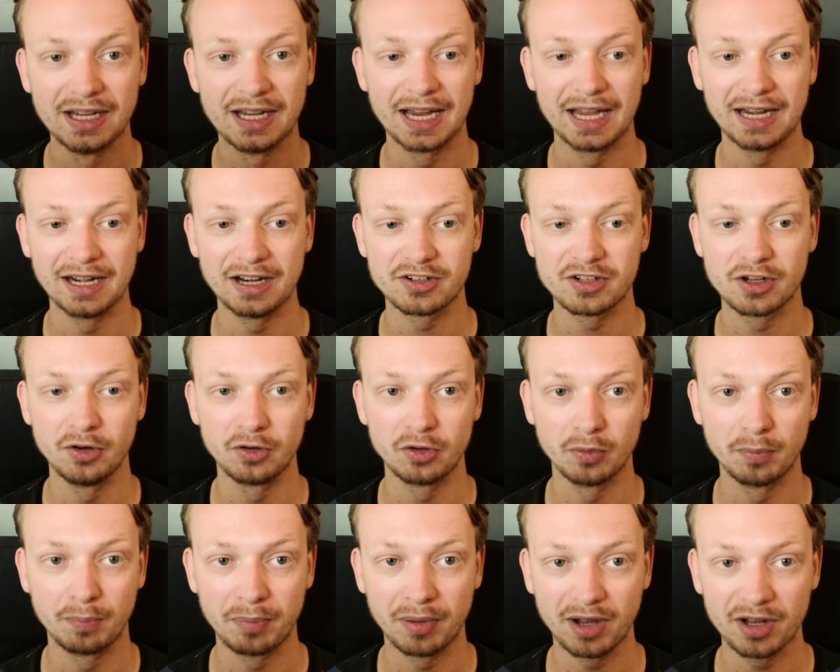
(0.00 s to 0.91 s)
And it's going to
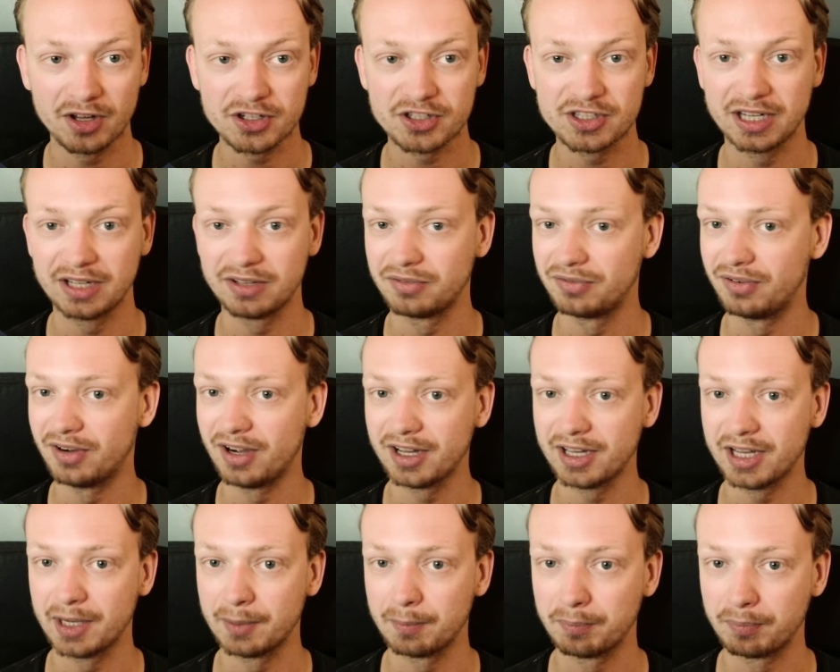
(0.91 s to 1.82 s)
pass that
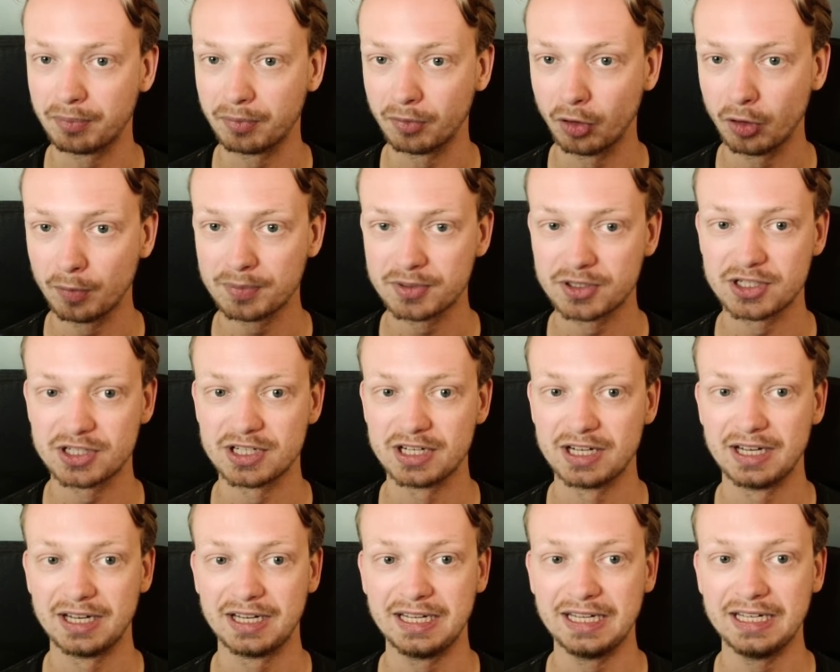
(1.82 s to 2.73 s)
via props
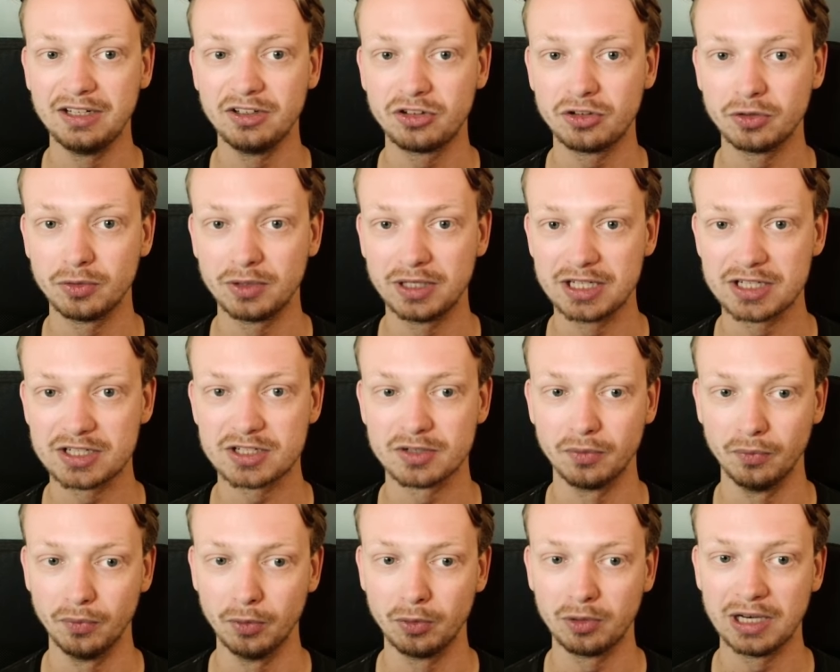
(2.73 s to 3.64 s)
into this
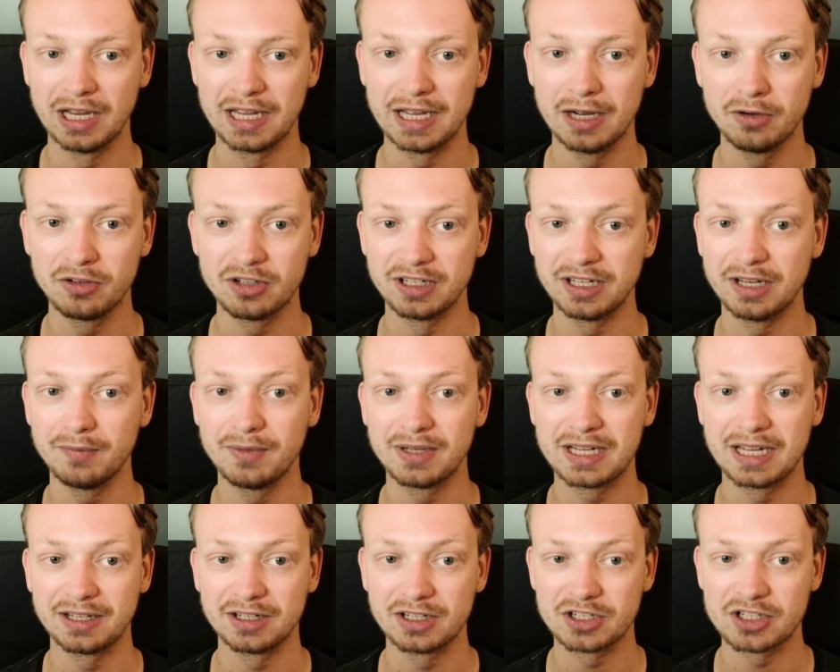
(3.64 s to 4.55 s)
root layout. And then we
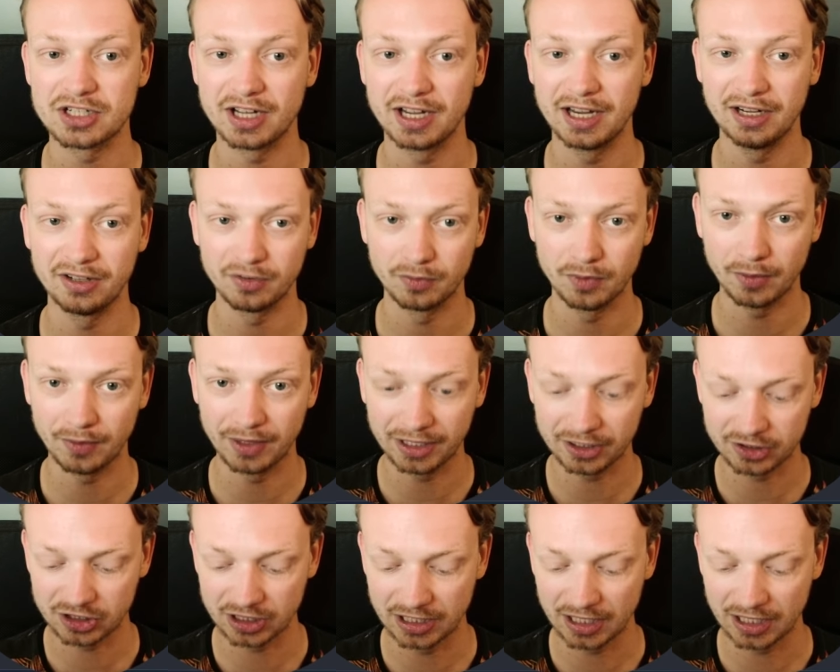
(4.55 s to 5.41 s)
can decide, well, actually I